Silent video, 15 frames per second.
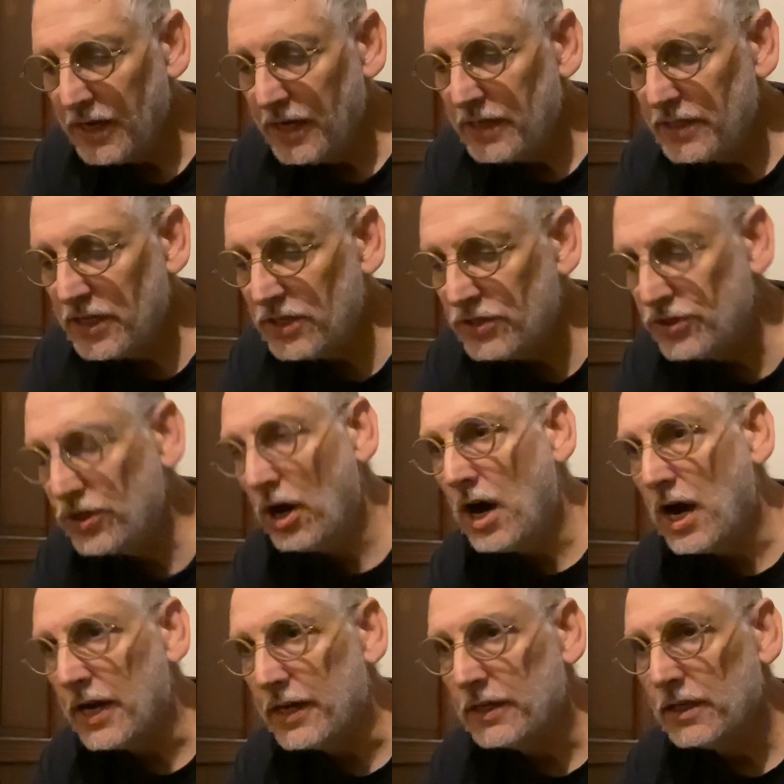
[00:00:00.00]
'Tis
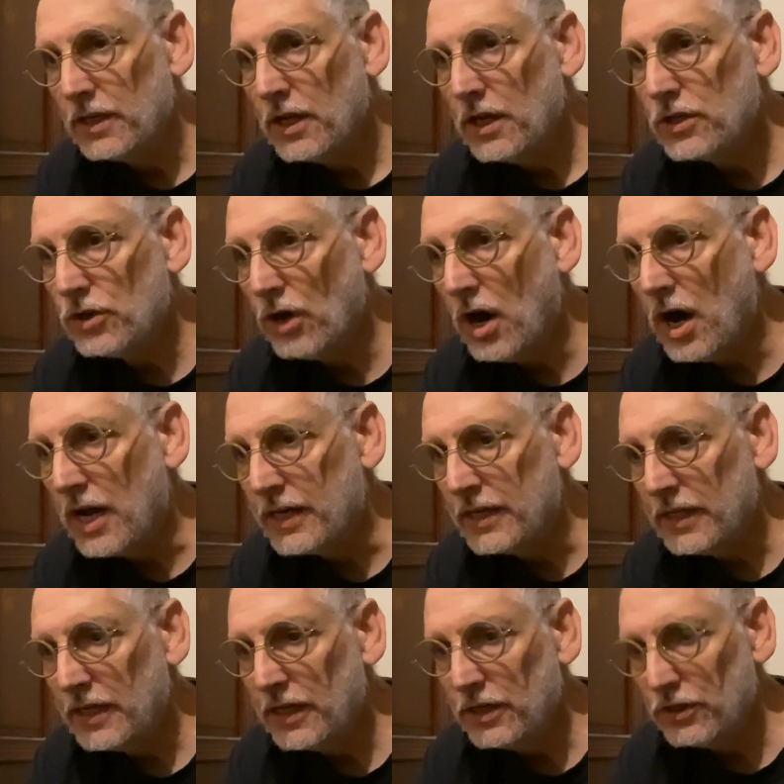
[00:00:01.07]
dawn, dawn
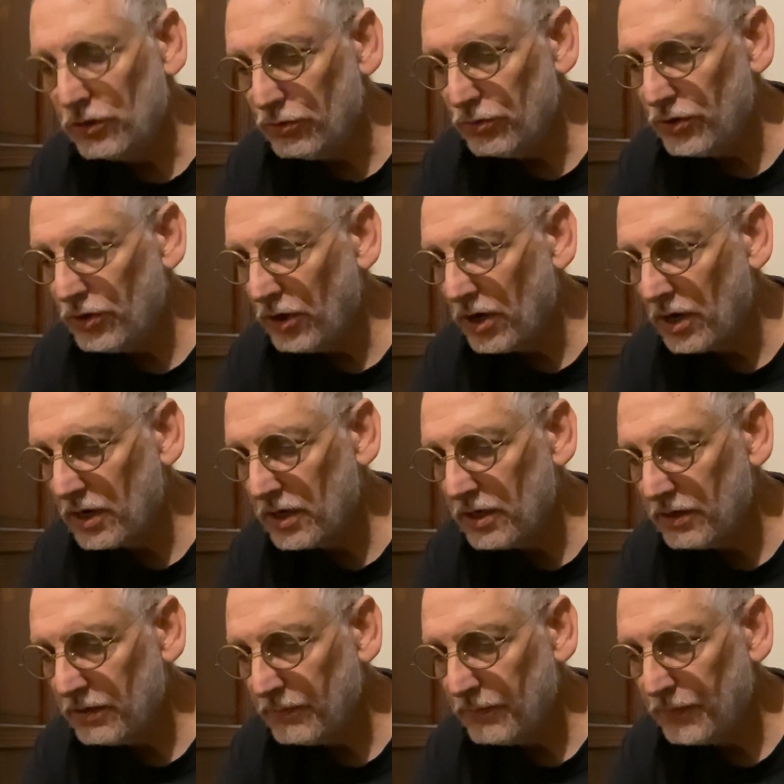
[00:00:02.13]
in New York.
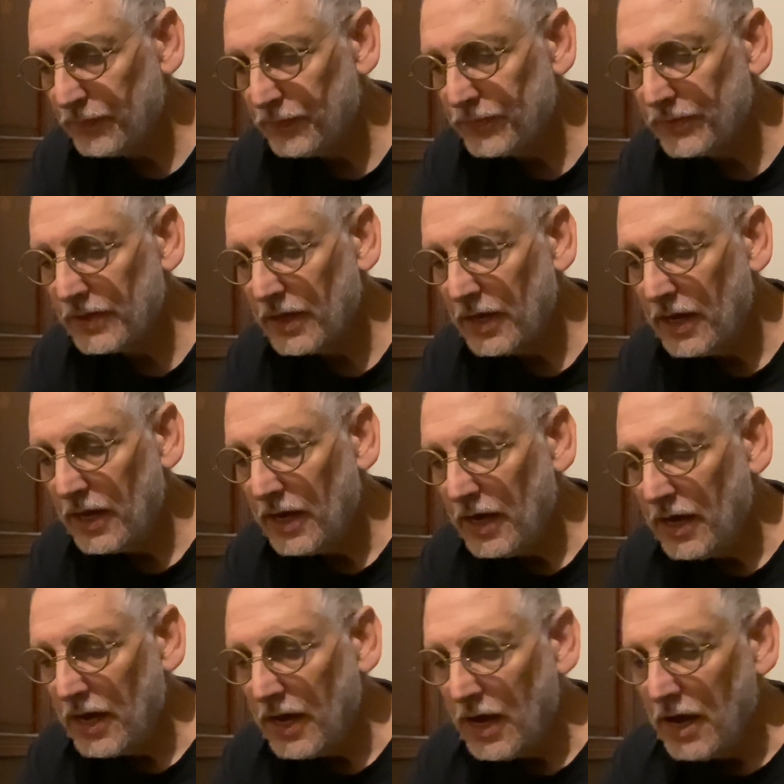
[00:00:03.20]

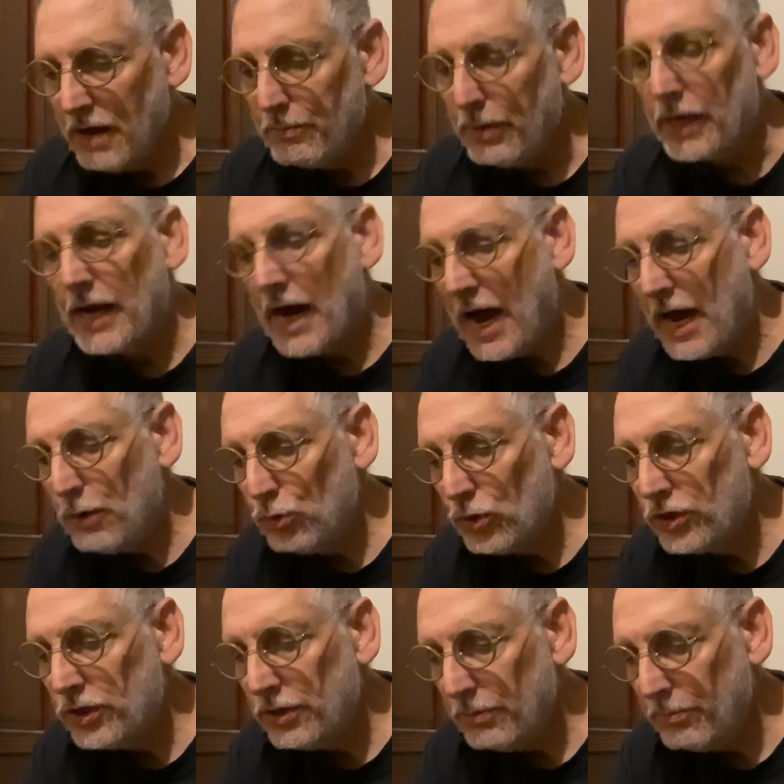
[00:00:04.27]
But I
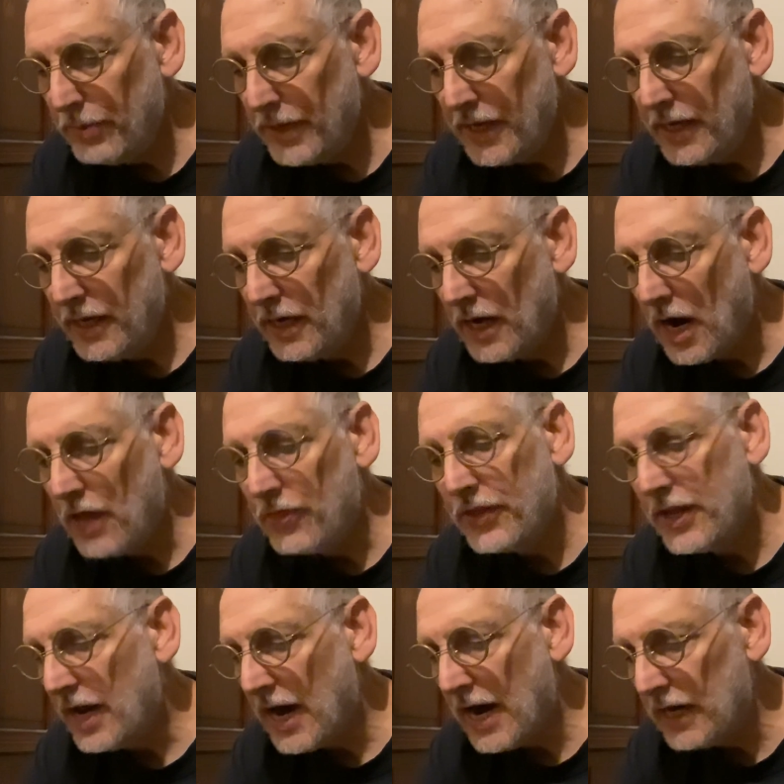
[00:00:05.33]
would be on the
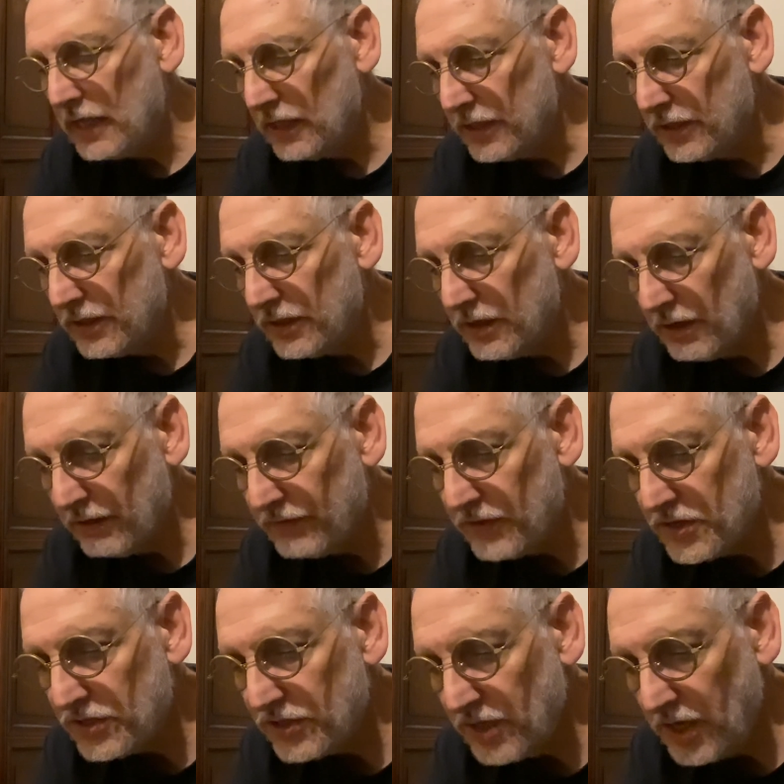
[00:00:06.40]
island of the
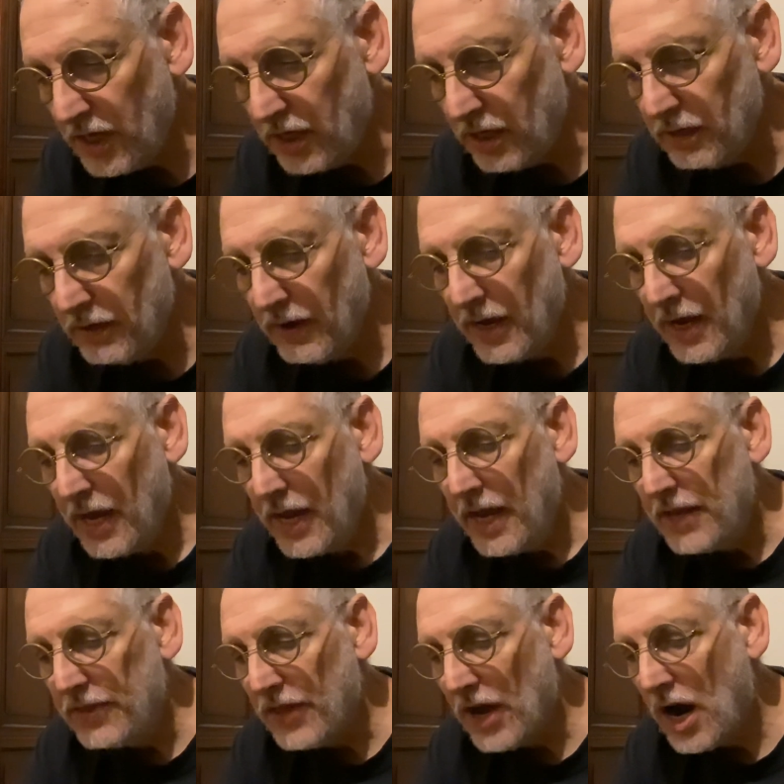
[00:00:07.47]
sea,
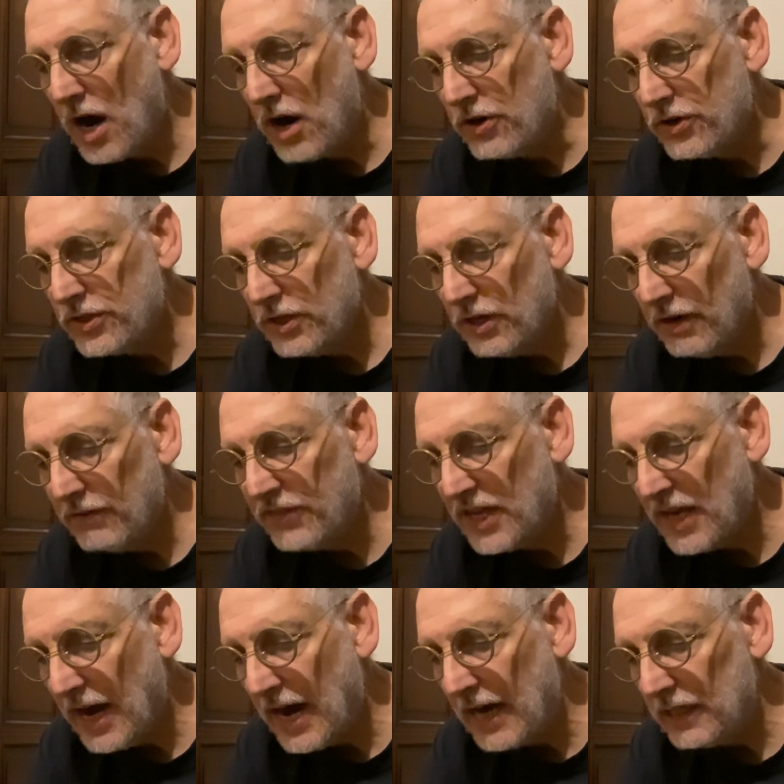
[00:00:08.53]
in the heart of the
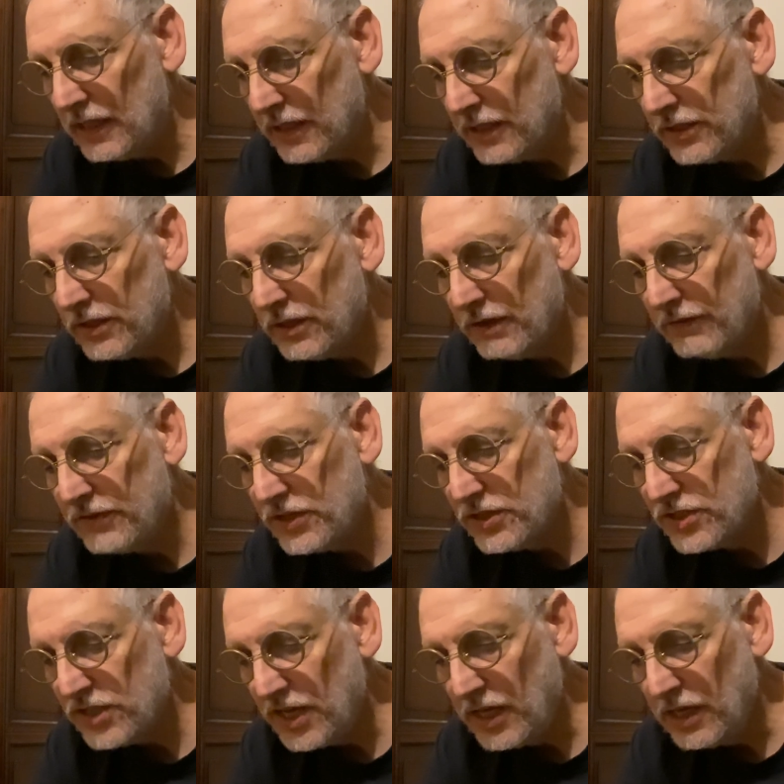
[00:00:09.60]
island of the
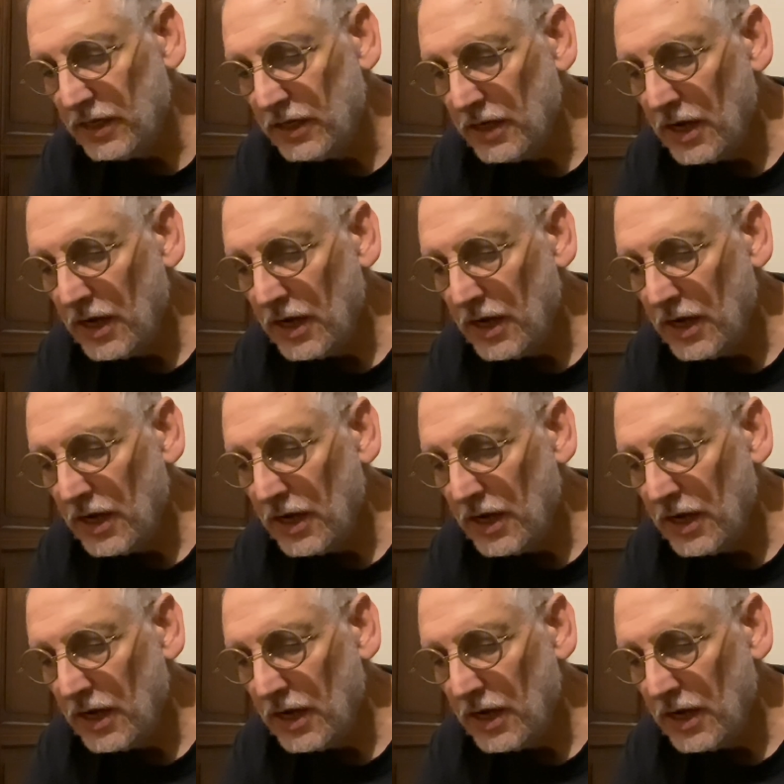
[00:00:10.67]
sea,